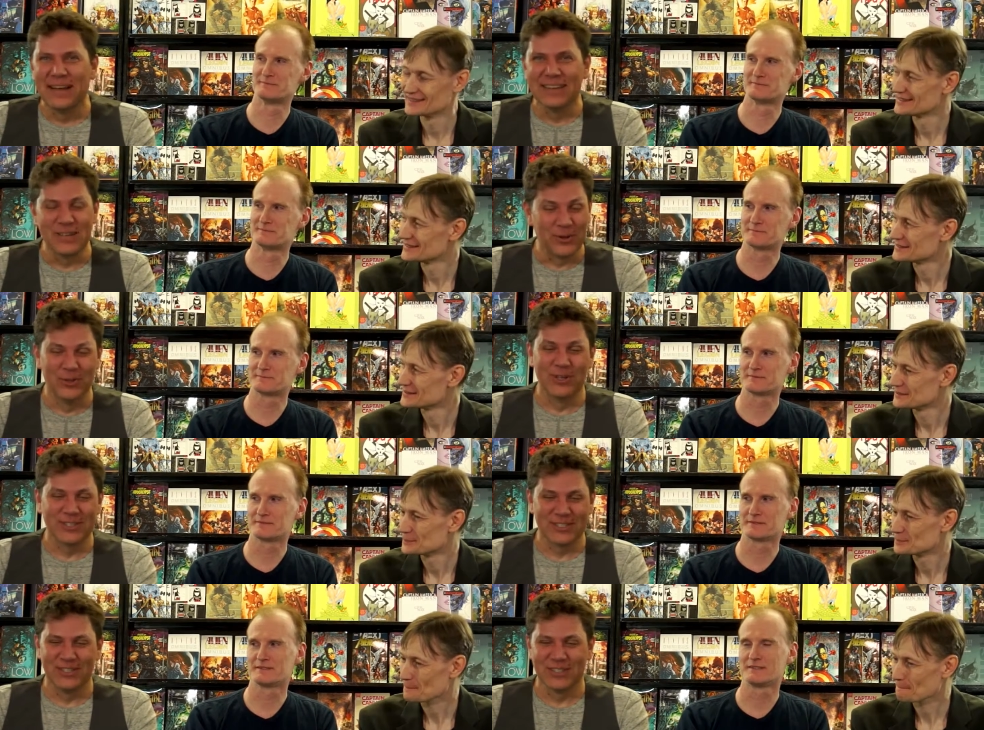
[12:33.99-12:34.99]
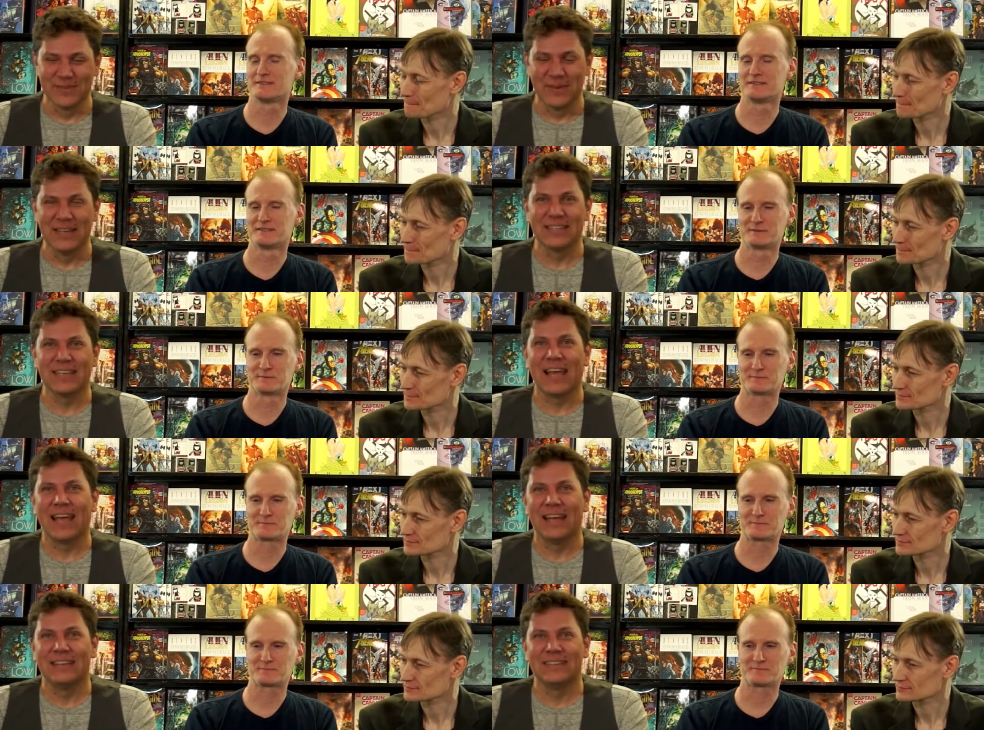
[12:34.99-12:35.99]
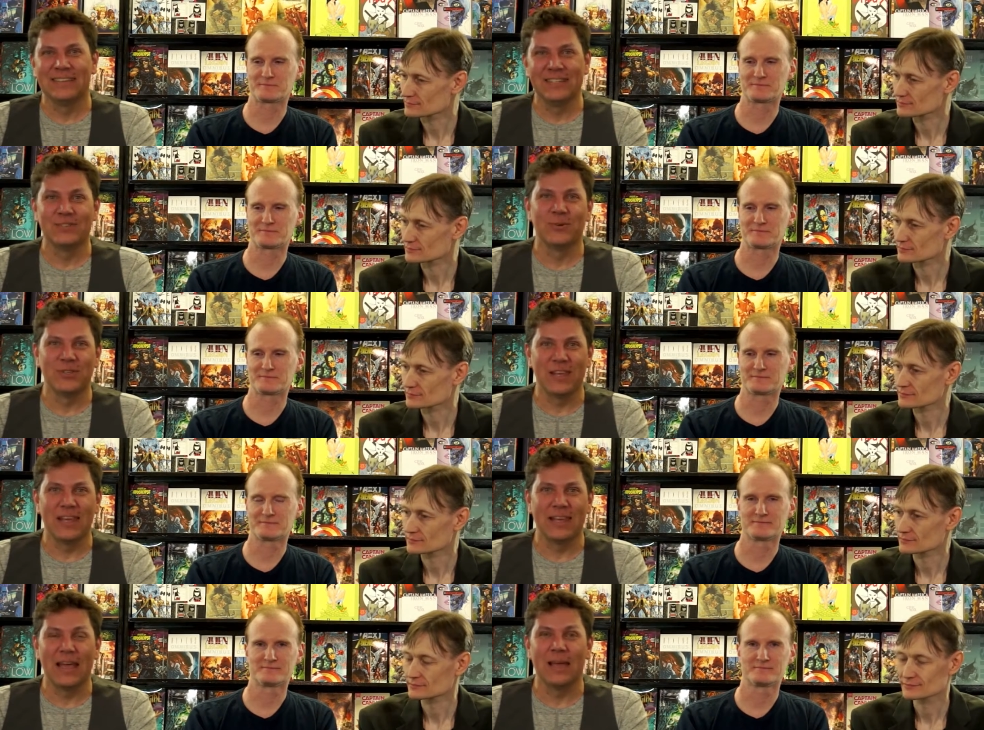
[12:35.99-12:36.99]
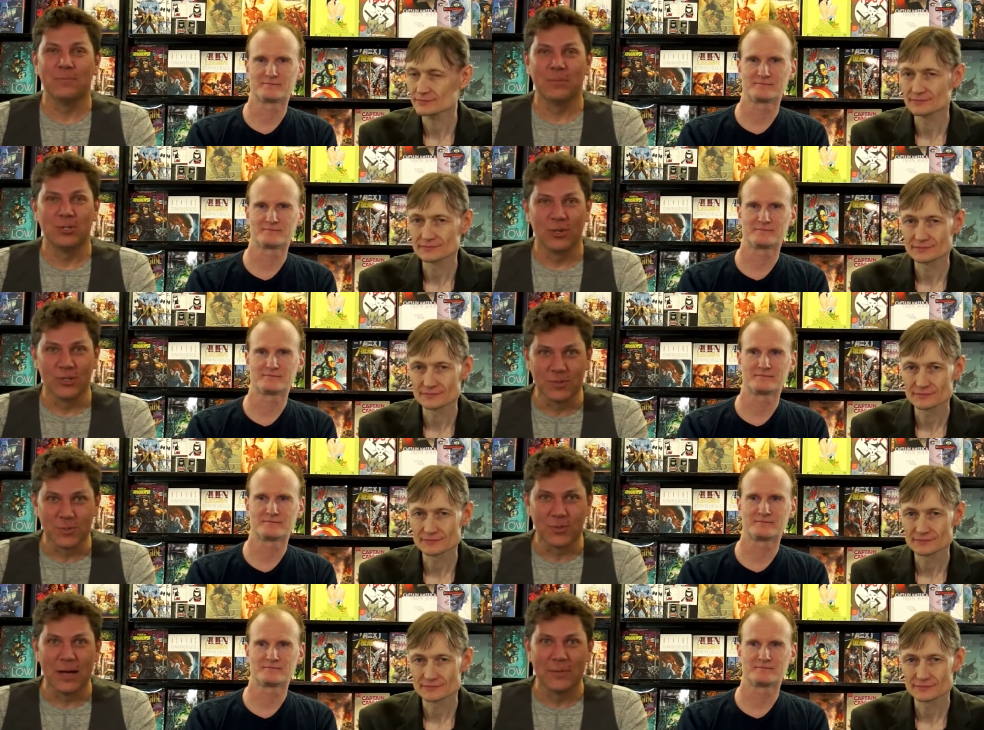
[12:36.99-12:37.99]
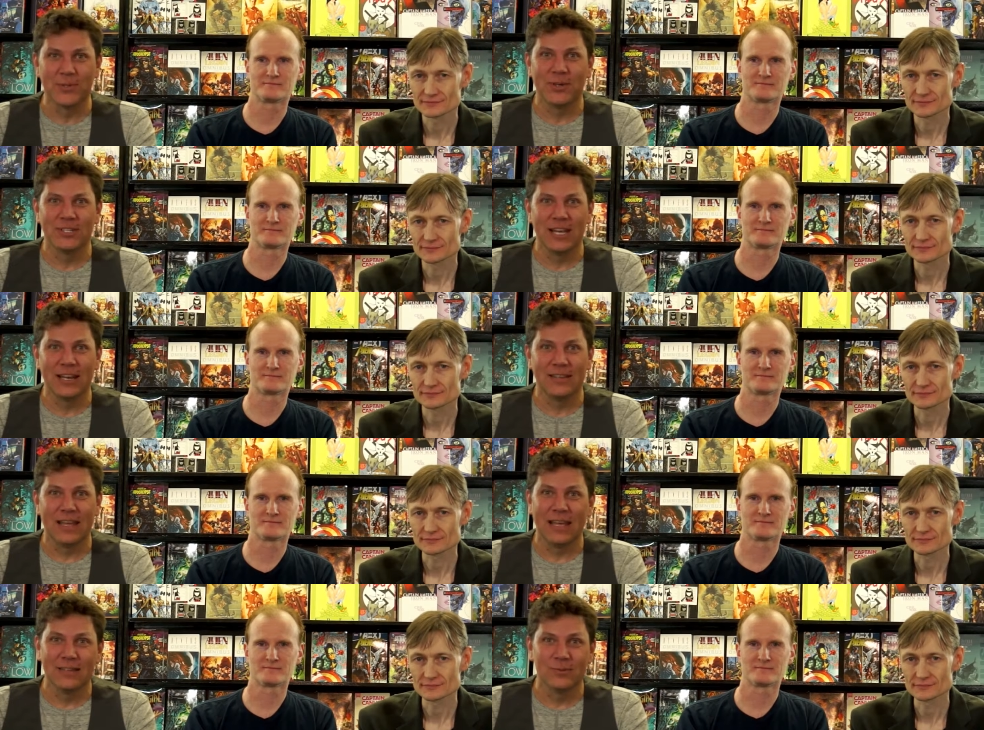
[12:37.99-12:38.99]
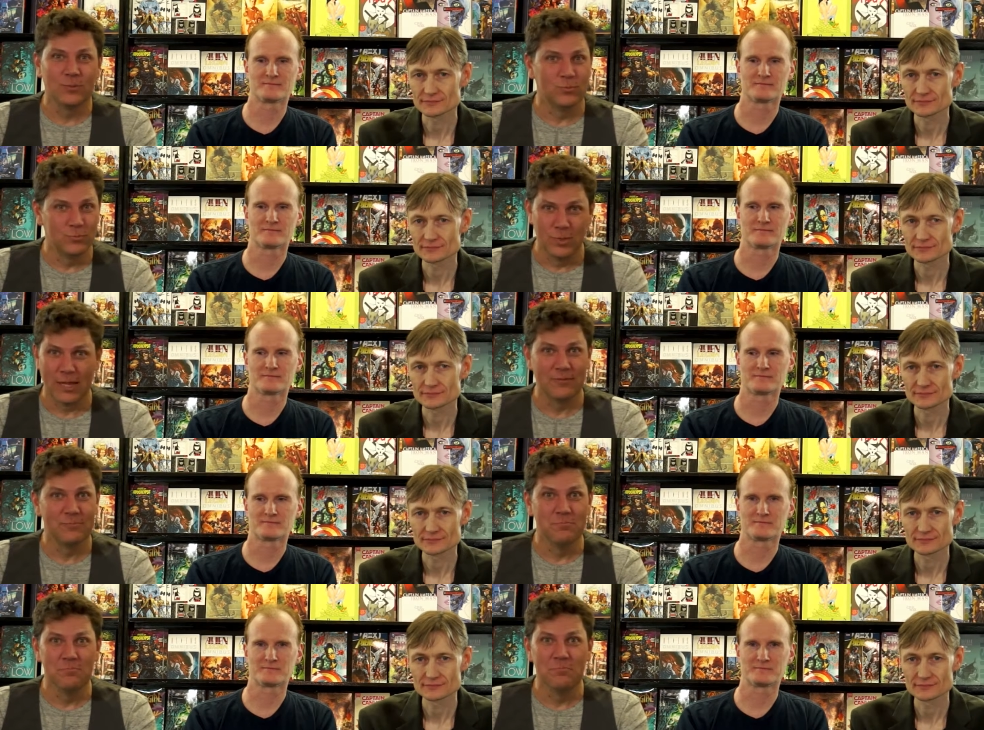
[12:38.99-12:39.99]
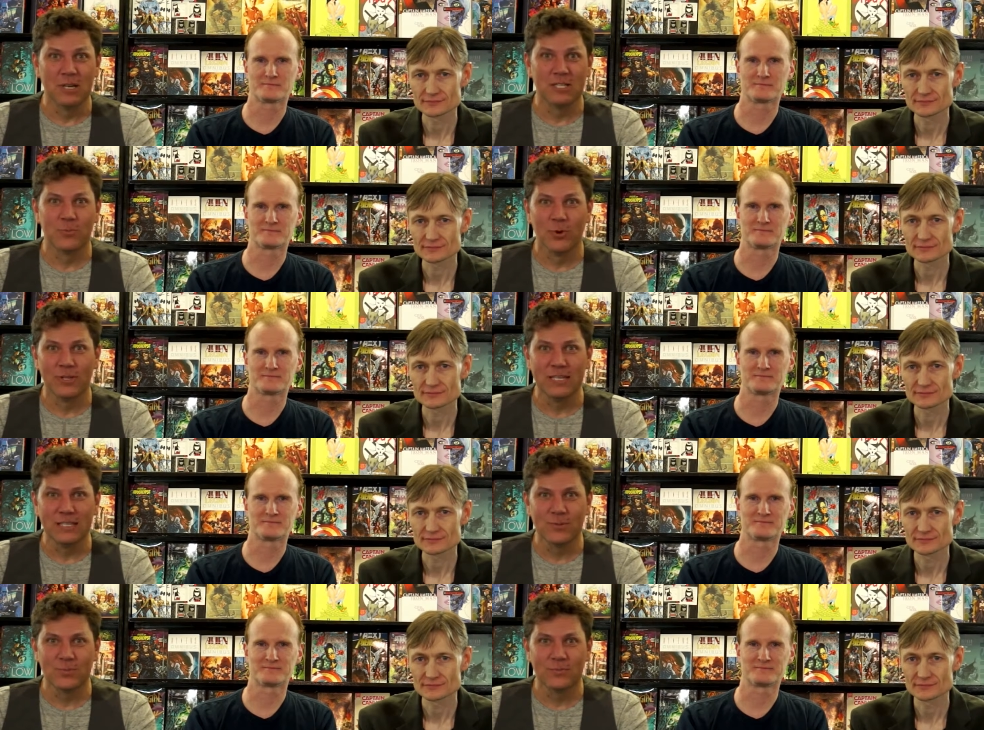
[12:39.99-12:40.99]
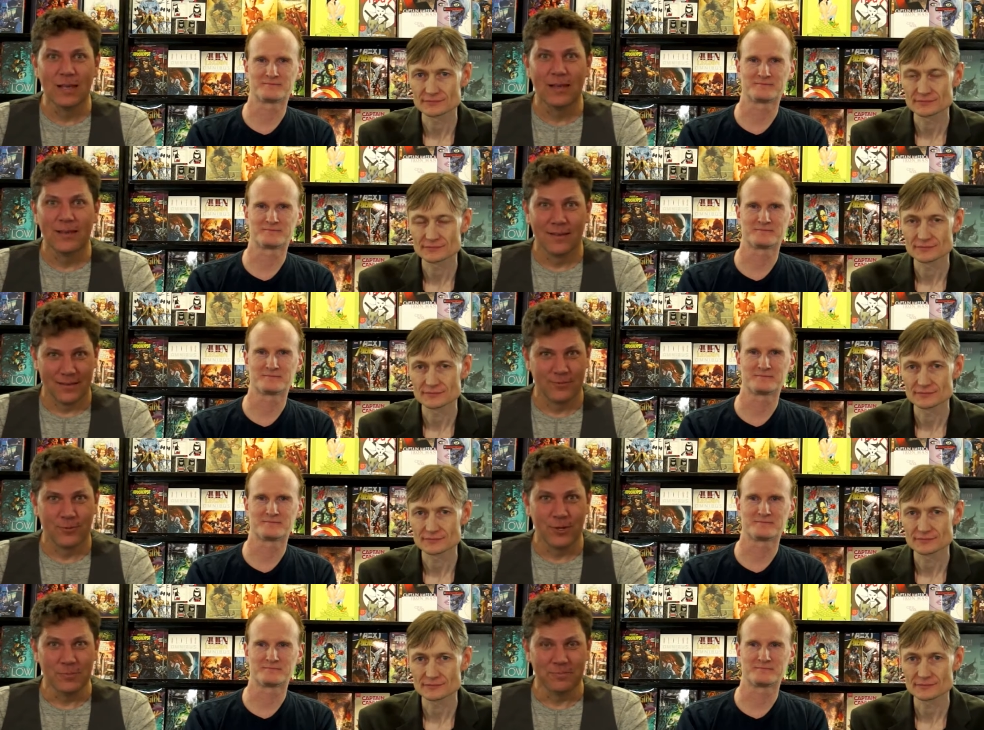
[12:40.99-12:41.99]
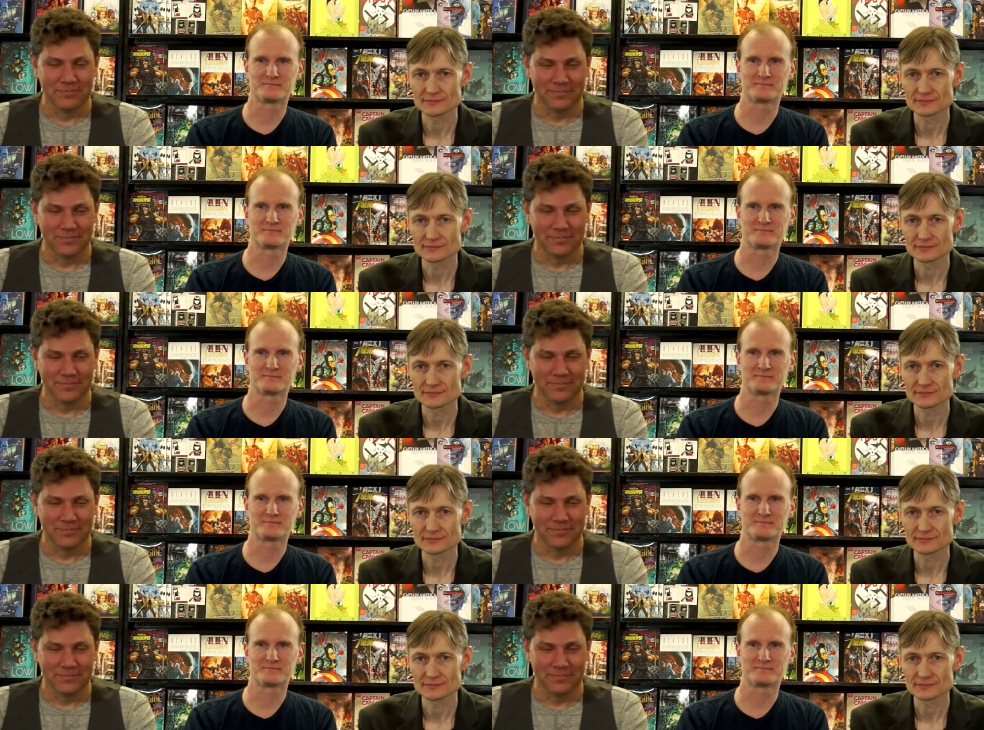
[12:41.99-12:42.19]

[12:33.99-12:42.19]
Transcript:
Speaker 1: but you know, it looks looks amazing, and uh, let us know what you think, and be sure to subscribe to our channel, and we'll have much more of these for you.